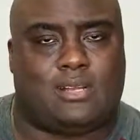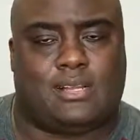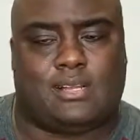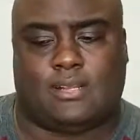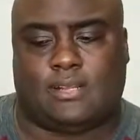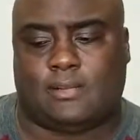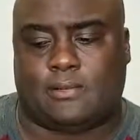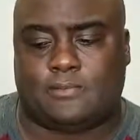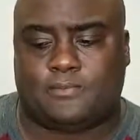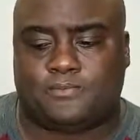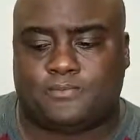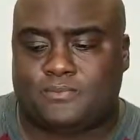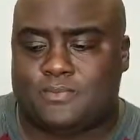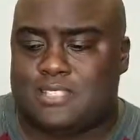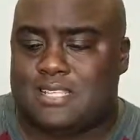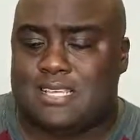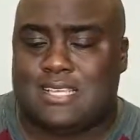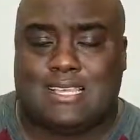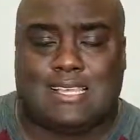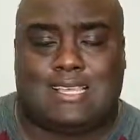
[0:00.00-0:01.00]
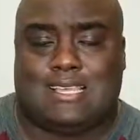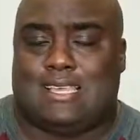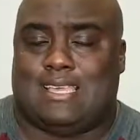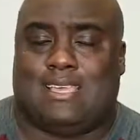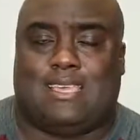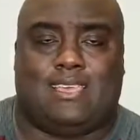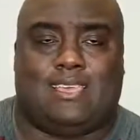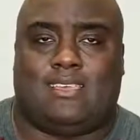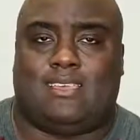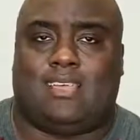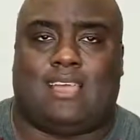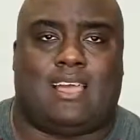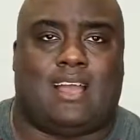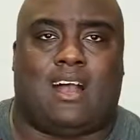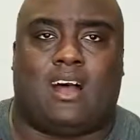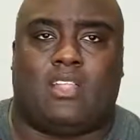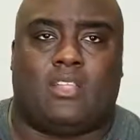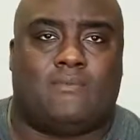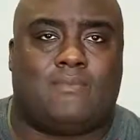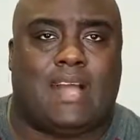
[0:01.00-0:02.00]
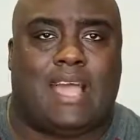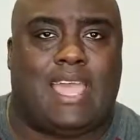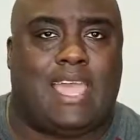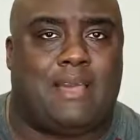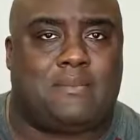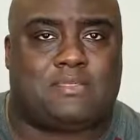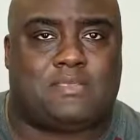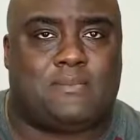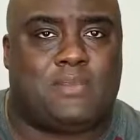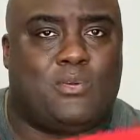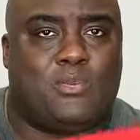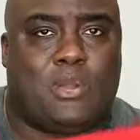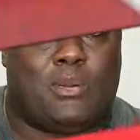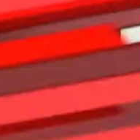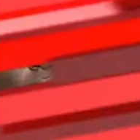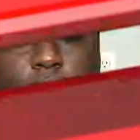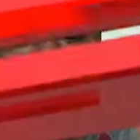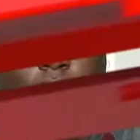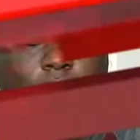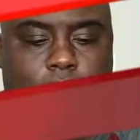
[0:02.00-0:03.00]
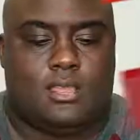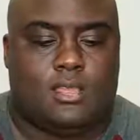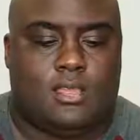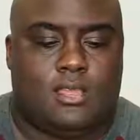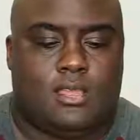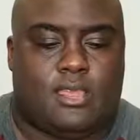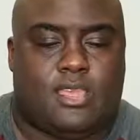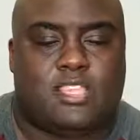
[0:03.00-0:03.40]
all of my apps have been web responsive.